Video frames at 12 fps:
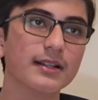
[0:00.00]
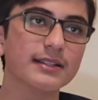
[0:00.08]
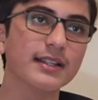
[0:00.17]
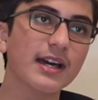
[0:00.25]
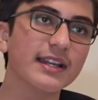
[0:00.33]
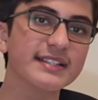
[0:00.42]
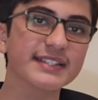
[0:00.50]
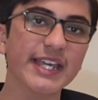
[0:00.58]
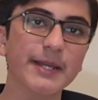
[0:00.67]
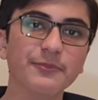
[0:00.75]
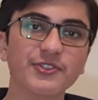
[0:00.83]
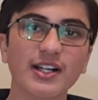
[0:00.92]
They are
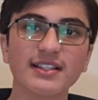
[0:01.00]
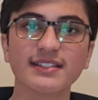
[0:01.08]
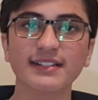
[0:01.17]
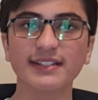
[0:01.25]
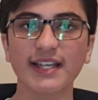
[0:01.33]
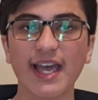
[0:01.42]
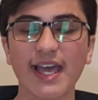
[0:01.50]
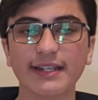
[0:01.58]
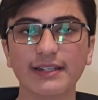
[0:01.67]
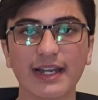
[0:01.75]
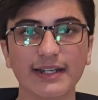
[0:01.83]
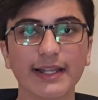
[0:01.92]
escape, transit,
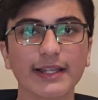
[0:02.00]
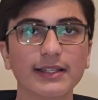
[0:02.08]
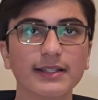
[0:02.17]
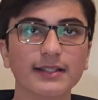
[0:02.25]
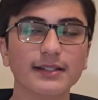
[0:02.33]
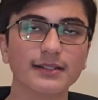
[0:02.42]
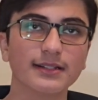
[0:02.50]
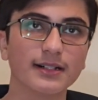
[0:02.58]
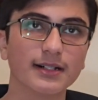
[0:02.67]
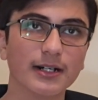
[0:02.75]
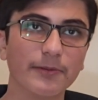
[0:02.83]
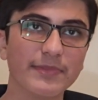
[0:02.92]
and landing.
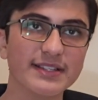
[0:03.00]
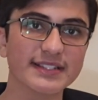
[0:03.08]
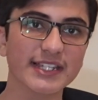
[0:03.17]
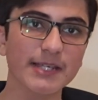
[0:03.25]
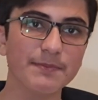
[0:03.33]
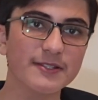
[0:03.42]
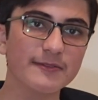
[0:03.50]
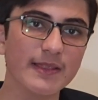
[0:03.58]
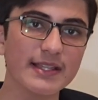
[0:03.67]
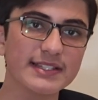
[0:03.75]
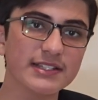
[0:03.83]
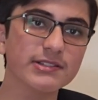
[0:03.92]
Escape is
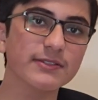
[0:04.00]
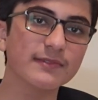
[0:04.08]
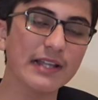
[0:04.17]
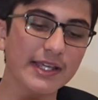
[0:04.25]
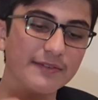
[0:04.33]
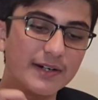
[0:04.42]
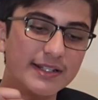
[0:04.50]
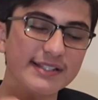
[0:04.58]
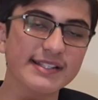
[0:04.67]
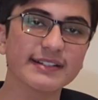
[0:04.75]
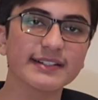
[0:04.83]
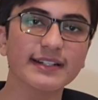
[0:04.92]
when the seeds of life are
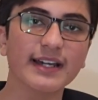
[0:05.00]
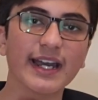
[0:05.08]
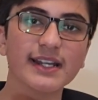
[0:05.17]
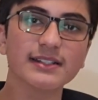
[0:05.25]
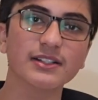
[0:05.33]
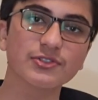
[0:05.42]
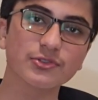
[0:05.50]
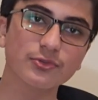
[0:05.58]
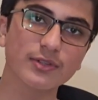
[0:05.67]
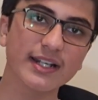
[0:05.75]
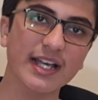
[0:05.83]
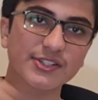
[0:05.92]
ejected either
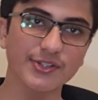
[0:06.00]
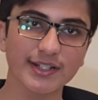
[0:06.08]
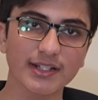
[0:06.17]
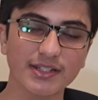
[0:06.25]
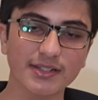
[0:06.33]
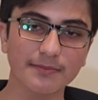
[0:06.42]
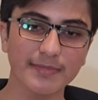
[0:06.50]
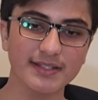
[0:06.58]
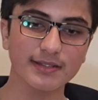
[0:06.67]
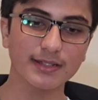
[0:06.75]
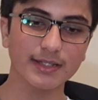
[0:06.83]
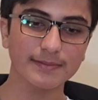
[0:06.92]
through an asteroid collision,
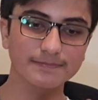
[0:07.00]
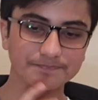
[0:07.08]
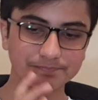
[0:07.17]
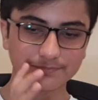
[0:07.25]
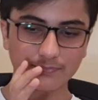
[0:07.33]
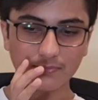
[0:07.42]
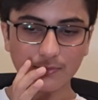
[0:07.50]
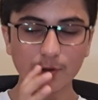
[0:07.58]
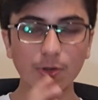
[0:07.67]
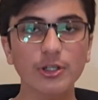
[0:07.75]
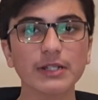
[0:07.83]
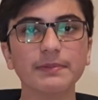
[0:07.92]
basically
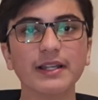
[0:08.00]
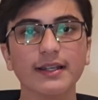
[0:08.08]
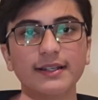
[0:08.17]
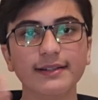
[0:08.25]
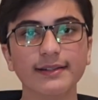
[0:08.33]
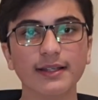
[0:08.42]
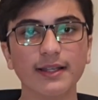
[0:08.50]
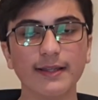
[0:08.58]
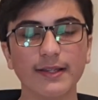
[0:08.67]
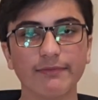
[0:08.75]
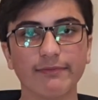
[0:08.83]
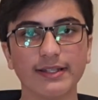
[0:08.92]
on the planet,
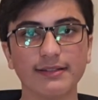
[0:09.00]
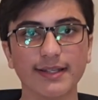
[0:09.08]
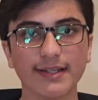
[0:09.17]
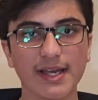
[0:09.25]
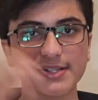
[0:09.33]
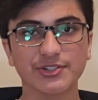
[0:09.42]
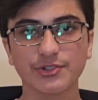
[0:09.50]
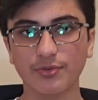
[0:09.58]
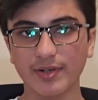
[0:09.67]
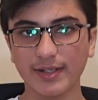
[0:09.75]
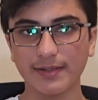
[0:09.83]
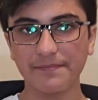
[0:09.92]
when an
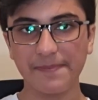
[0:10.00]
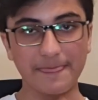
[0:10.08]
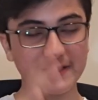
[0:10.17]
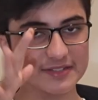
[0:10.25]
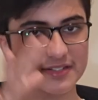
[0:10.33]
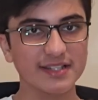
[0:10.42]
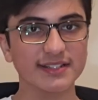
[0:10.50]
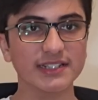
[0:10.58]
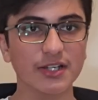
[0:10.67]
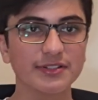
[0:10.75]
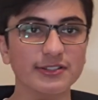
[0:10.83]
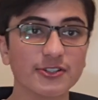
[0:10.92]
asteroid is crashing
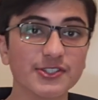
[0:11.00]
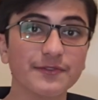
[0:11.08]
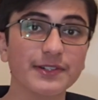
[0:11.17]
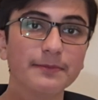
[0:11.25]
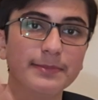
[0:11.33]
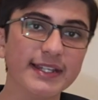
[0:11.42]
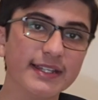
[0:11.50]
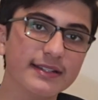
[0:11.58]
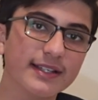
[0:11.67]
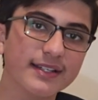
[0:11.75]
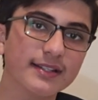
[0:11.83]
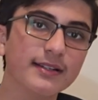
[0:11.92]
down, there's lots of debris in
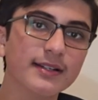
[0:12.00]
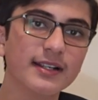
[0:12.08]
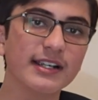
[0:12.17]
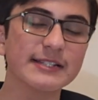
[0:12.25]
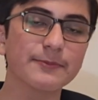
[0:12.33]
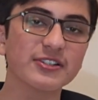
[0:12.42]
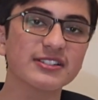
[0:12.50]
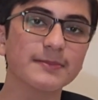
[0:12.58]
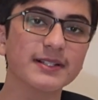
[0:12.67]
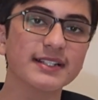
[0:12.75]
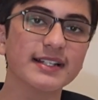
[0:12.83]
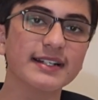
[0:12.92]
the air. It's
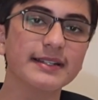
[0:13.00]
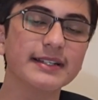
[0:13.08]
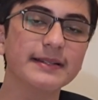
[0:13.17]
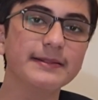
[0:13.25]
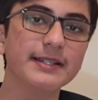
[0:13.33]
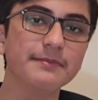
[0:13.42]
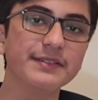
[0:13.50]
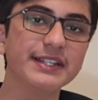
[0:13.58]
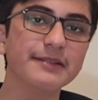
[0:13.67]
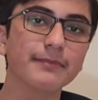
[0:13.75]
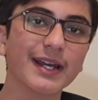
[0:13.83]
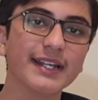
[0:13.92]
possible that
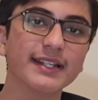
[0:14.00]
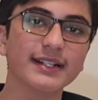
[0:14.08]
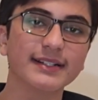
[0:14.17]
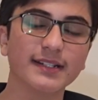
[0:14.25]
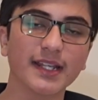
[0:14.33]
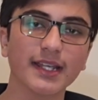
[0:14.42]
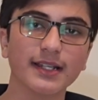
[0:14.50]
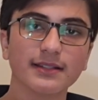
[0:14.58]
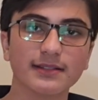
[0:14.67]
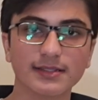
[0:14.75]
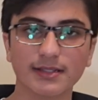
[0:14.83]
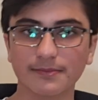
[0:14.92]
debris might
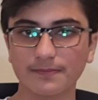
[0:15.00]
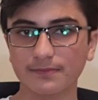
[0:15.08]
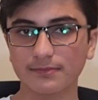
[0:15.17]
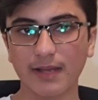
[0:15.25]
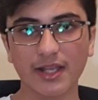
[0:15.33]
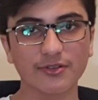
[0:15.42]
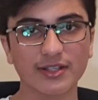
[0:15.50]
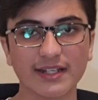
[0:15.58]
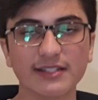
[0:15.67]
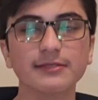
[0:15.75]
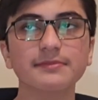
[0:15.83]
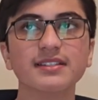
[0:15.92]
contain some
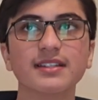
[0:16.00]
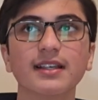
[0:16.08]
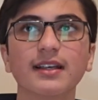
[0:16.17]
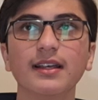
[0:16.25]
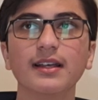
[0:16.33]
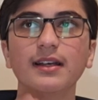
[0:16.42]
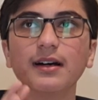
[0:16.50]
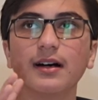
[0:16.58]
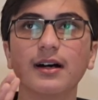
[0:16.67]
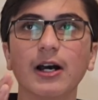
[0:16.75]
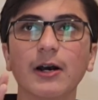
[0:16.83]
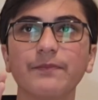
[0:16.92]
microorganisms.
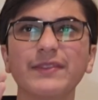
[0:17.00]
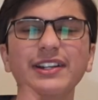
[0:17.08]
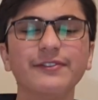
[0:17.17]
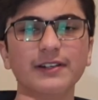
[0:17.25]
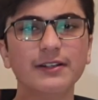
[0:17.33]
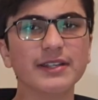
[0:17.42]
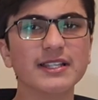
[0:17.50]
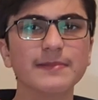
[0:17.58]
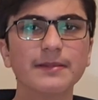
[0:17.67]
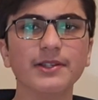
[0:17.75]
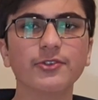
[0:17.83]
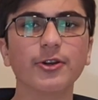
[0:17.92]
There are different ways.
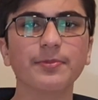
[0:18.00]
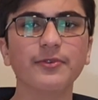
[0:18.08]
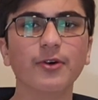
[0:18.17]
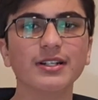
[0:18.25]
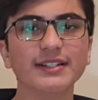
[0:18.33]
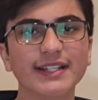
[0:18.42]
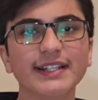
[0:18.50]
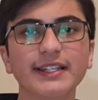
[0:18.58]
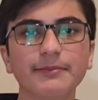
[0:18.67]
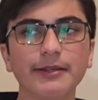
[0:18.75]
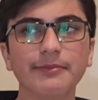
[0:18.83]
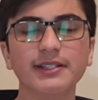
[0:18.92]
Maybe it could be
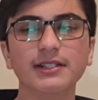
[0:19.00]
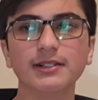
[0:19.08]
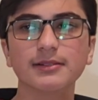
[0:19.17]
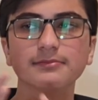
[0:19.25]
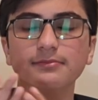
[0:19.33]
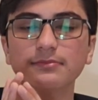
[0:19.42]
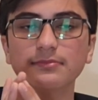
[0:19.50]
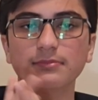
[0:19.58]
voluntary. Maybe the